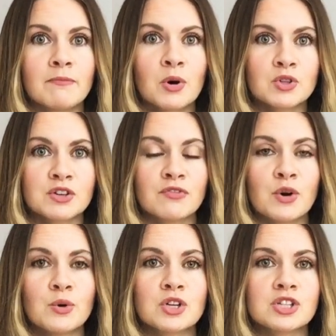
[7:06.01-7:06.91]
puts a
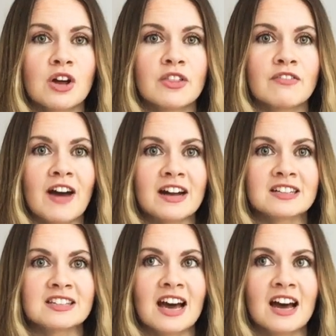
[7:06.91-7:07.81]
focus on the
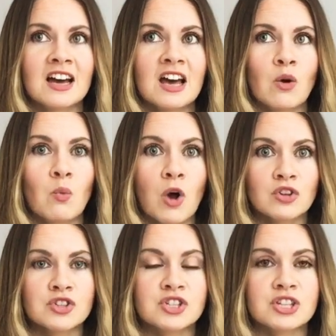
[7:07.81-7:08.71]
fact that
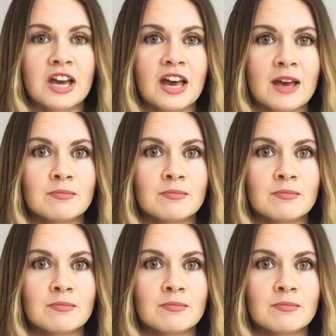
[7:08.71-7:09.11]
once